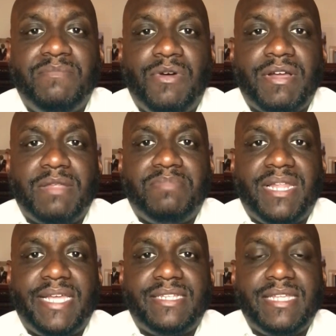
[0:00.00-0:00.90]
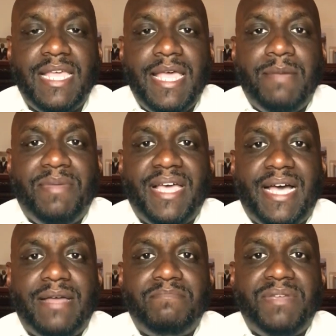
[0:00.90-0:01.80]
marketplace
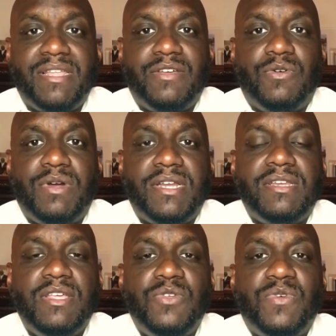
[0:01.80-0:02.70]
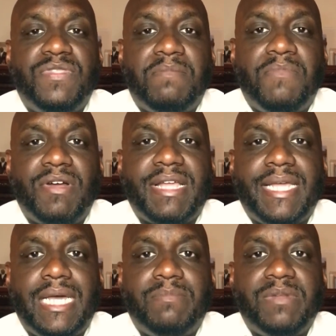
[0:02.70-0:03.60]
behind Bitcoin with a market
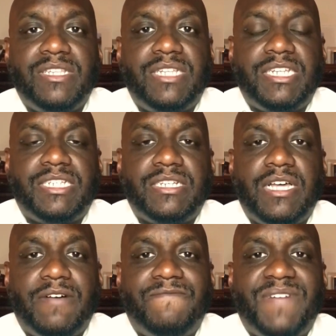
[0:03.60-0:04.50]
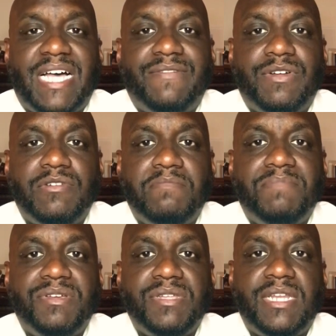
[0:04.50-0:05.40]
capitalization of $500
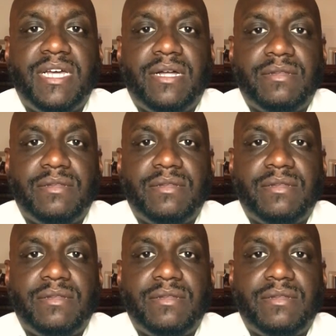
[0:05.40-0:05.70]
billion.